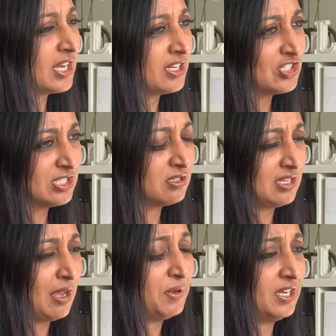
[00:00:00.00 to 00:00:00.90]
And just
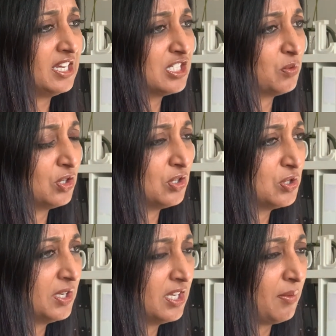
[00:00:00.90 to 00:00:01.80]
tapping into what you're
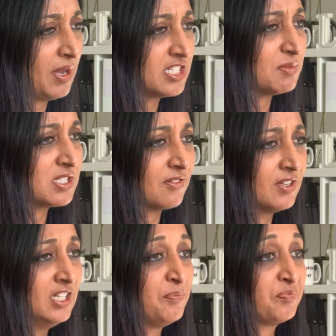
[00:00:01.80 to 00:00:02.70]
talking about in terms of
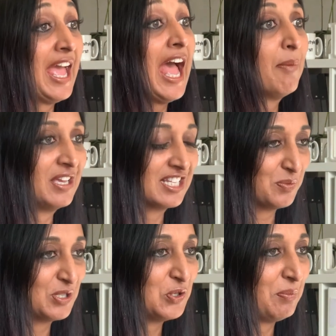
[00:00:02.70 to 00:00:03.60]
habits,
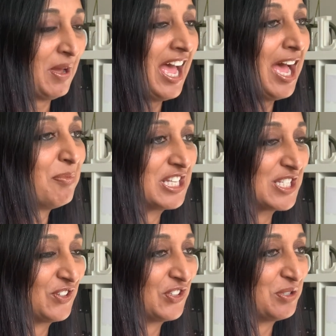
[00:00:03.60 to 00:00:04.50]
and we're talking about
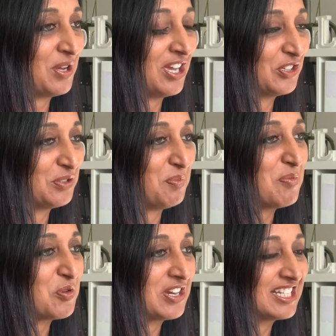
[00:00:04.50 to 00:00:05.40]
habits for a good
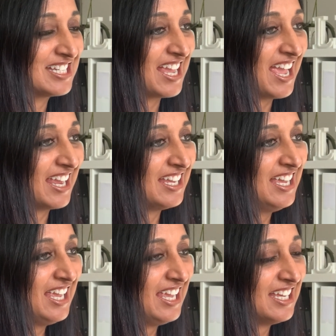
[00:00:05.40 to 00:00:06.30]
memory today,
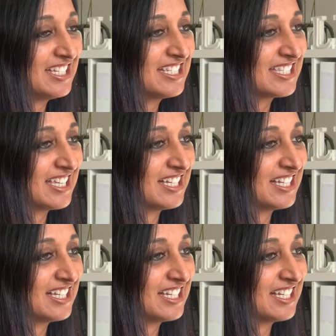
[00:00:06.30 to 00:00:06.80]
is